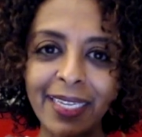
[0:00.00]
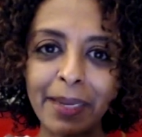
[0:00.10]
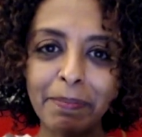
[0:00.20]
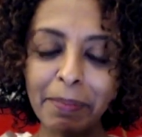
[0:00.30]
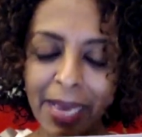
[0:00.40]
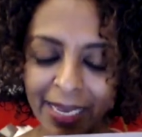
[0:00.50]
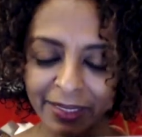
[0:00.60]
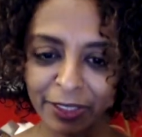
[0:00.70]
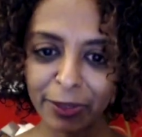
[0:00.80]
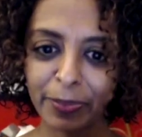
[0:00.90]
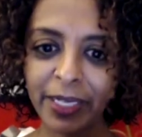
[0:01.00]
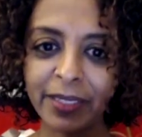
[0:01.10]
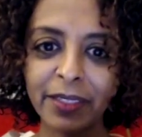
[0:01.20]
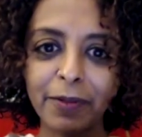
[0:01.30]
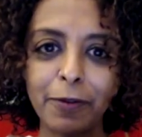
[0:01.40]
a
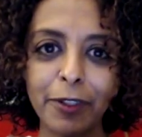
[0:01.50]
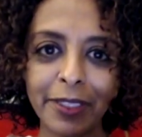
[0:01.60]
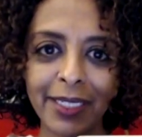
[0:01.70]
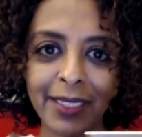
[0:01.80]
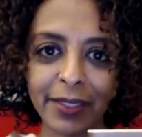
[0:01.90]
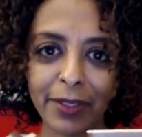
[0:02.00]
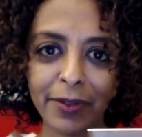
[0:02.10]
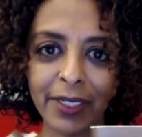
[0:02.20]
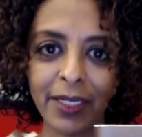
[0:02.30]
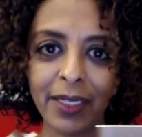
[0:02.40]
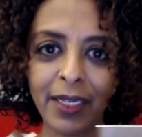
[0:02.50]
masterpiece of world history.